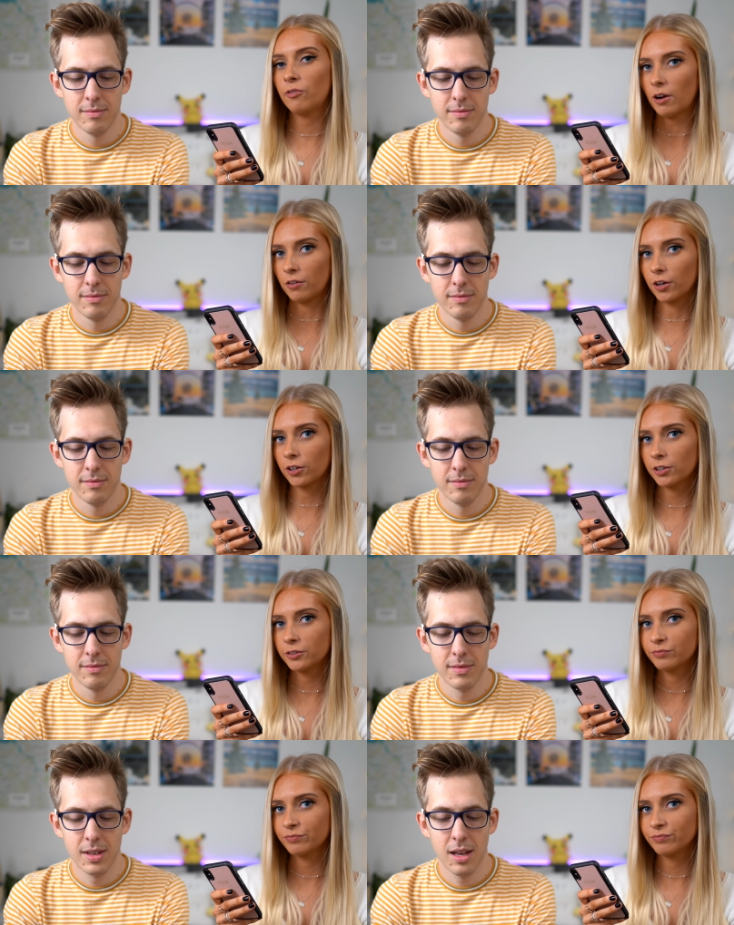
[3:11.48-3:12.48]
Speaker 1: Thurrock.
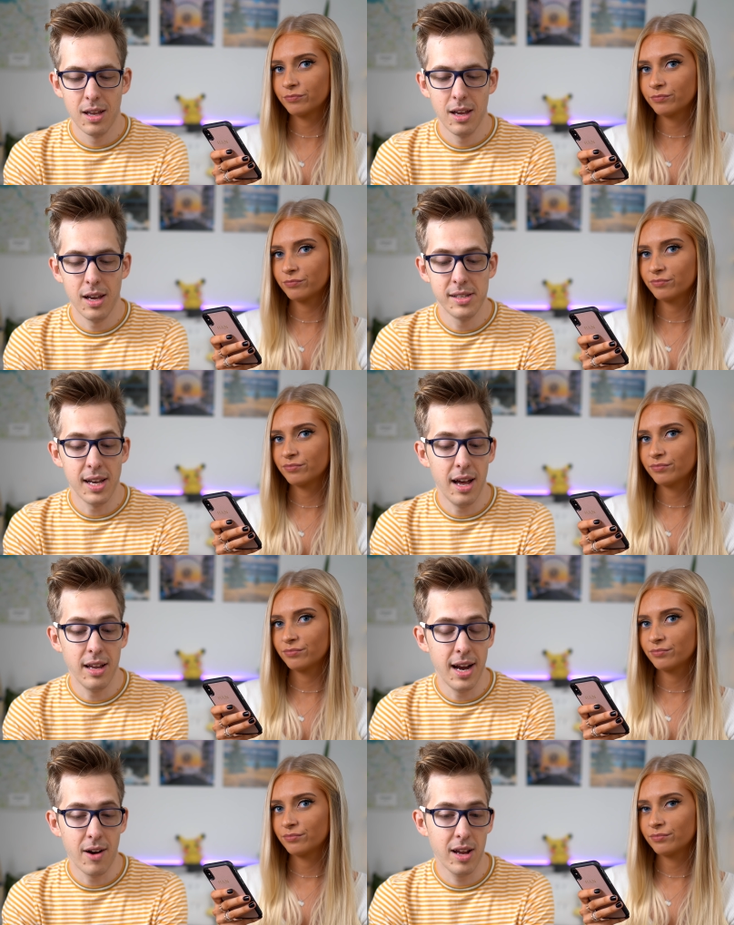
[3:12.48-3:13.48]
Speaker 2: Is
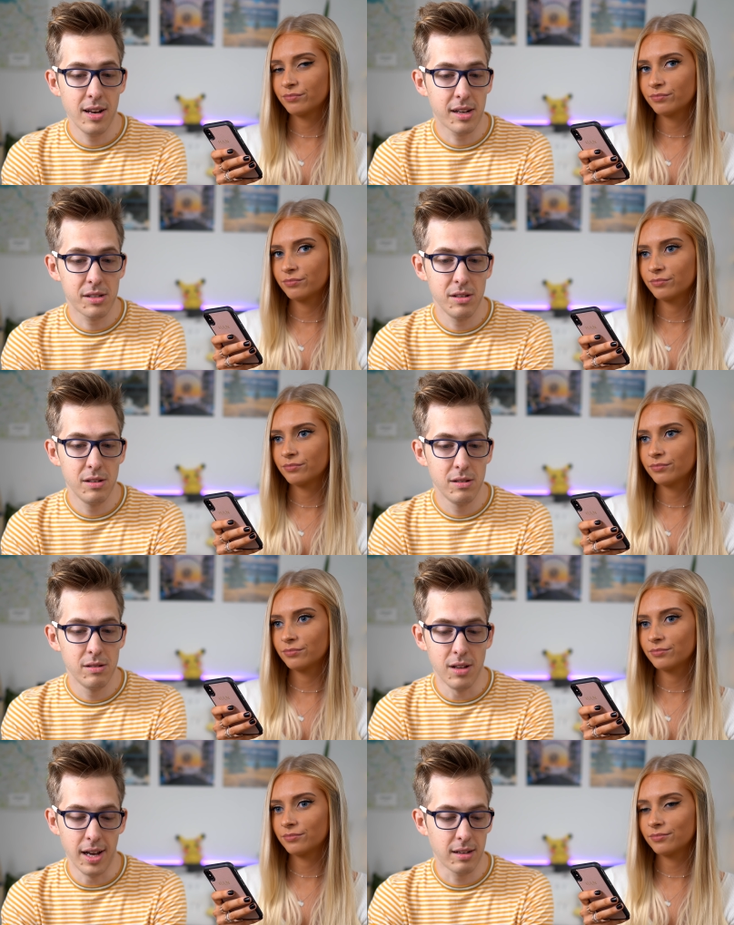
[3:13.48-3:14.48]
that an area next to,
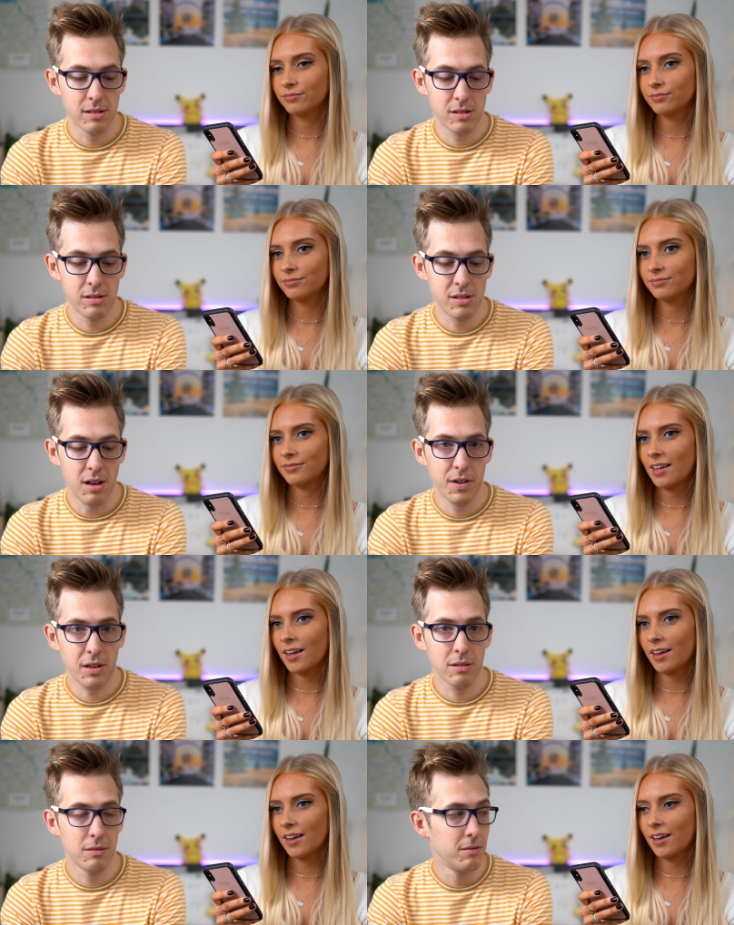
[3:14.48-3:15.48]
like,
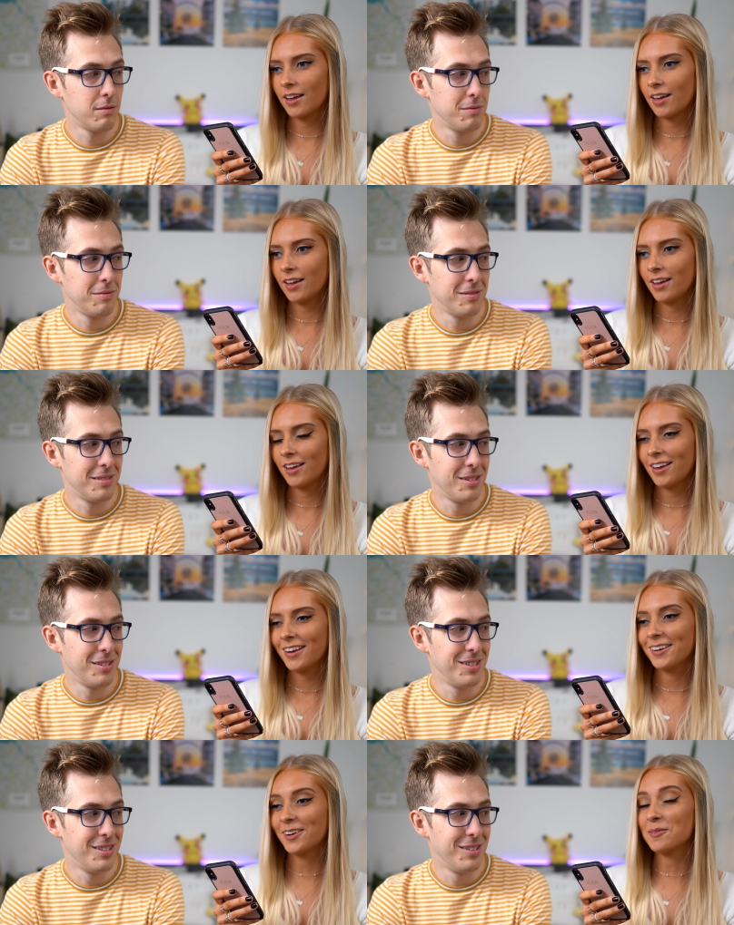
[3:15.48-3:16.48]
Suffolk?
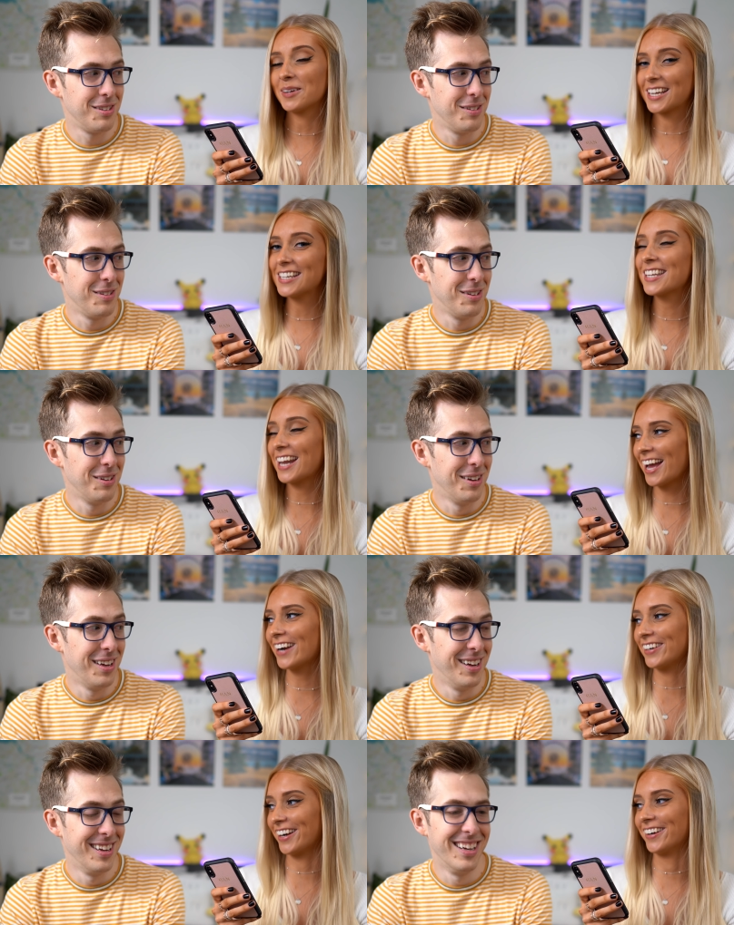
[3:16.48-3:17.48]
Speaker 1: No, but it is an
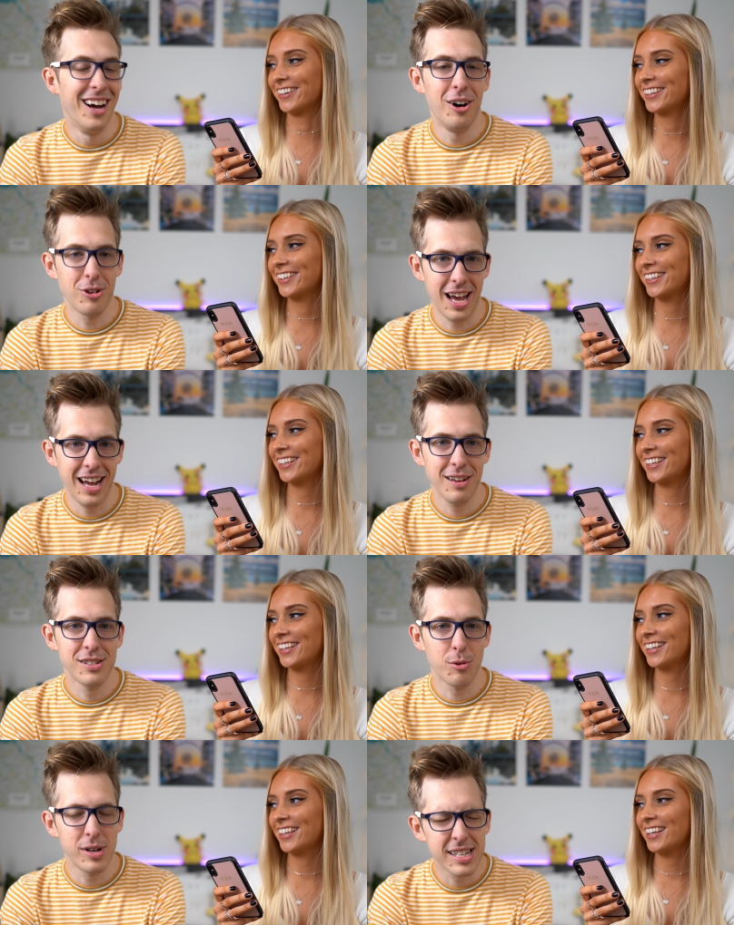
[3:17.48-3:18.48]
area.
Speaker 2: Okay,
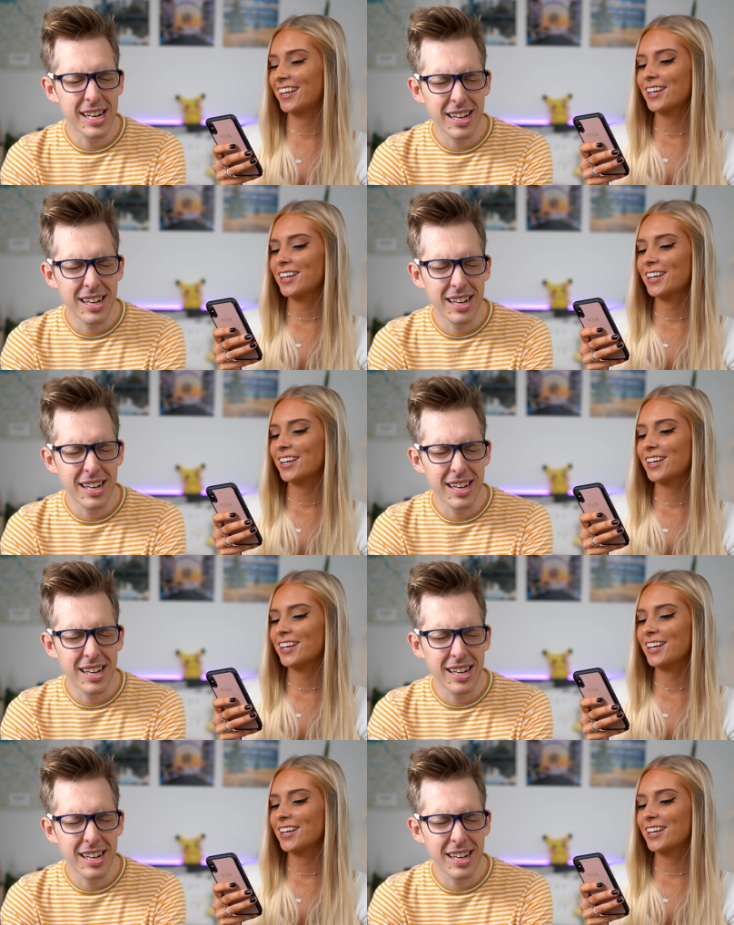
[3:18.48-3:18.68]
so what is it